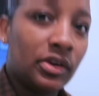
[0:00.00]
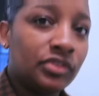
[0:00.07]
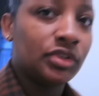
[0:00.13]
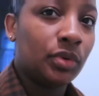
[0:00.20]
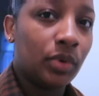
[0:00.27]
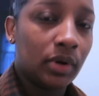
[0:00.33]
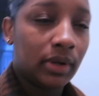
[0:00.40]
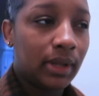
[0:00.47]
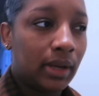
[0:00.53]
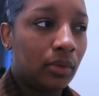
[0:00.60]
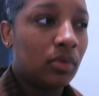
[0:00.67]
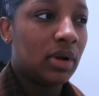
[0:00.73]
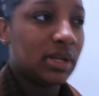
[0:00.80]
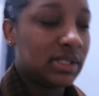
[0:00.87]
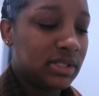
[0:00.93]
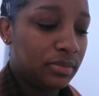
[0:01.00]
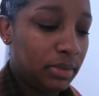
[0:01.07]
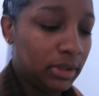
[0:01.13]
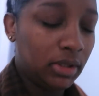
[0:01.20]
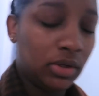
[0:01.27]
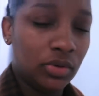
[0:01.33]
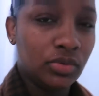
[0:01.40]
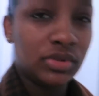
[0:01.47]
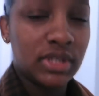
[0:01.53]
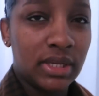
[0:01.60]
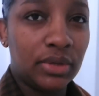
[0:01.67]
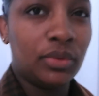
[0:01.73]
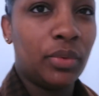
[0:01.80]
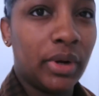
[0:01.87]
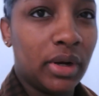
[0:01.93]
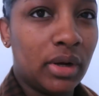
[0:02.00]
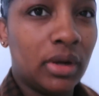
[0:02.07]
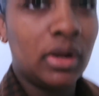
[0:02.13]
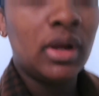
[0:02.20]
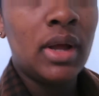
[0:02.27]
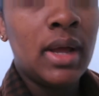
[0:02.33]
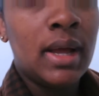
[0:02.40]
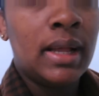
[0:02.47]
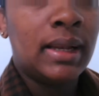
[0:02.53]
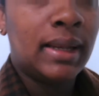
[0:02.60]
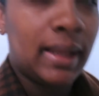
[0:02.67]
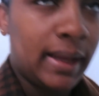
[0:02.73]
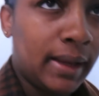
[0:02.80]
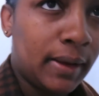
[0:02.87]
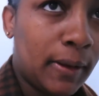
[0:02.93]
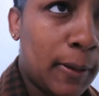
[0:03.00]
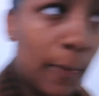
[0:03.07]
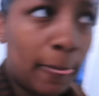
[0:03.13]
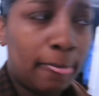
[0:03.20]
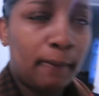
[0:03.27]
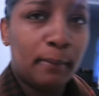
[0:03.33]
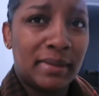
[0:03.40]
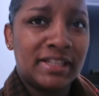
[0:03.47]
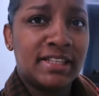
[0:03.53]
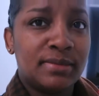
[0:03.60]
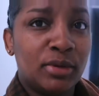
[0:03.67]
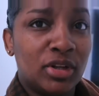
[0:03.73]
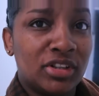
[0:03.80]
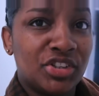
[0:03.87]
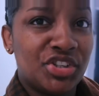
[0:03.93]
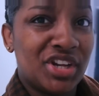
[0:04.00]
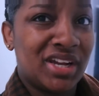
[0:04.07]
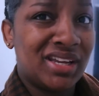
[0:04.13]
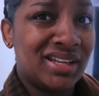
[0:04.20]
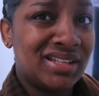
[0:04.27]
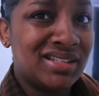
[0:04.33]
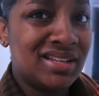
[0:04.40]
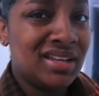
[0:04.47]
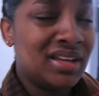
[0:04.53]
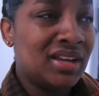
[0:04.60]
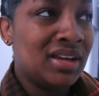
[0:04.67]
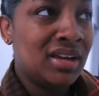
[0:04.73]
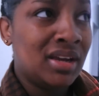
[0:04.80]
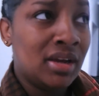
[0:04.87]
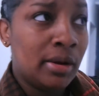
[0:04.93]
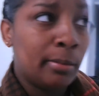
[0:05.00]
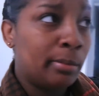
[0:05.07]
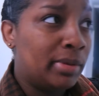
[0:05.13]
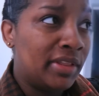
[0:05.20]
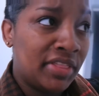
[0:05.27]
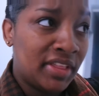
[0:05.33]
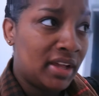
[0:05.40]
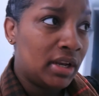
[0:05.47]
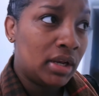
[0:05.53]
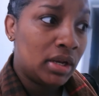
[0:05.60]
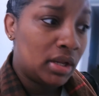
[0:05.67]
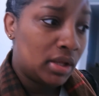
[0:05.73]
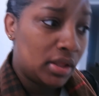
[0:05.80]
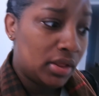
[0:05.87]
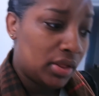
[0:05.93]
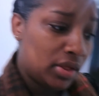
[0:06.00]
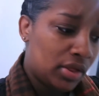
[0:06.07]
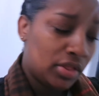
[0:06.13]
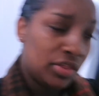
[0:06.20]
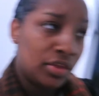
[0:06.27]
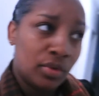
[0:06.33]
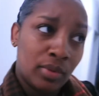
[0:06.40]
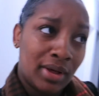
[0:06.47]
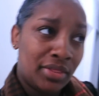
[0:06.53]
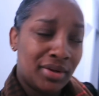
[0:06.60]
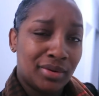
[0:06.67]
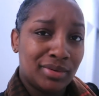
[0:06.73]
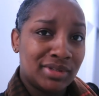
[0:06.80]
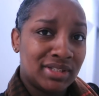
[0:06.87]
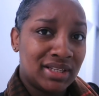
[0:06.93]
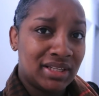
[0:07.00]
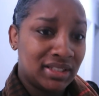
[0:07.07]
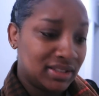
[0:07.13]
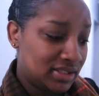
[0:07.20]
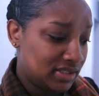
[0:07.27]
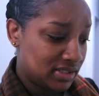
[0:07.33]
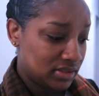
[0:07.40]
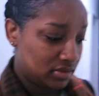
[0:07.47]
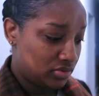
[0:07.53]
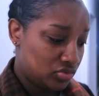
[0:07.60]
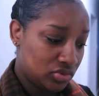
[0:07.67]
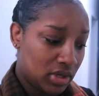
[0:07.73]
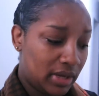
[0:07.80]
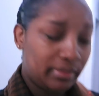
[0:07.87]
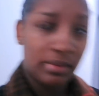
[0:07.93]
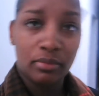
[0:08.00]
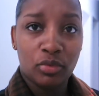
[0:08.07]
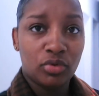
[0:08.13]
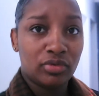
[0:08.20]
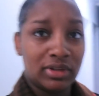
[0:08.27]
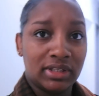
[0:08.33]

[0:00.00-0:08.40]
after work and I wanted to be cute and wear like my smaller jacket. But then the weather was like, listen, you gotta be more